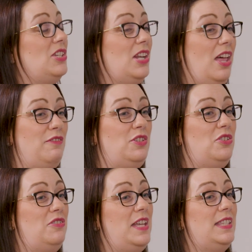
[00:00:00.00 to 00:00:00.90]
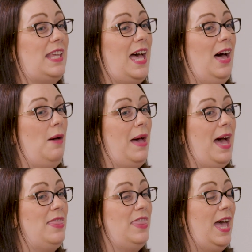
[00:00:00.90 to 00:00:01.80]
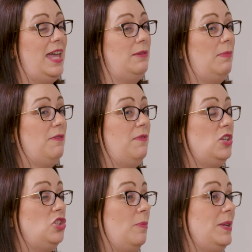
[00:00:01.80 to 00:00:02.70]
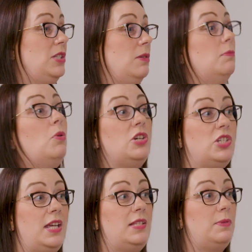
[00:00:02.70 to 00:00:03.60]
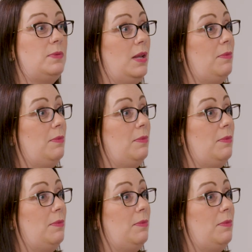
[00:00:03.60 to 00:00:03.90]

life insurance. And then my first job into mortgages was when I